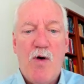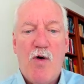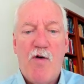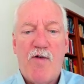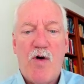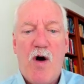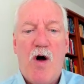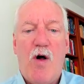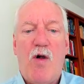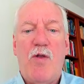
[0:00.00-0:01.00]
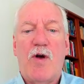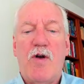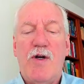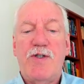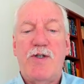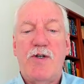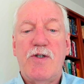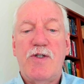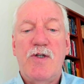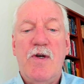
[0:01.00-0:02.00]
over all the
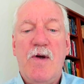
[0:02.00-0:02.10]
clusters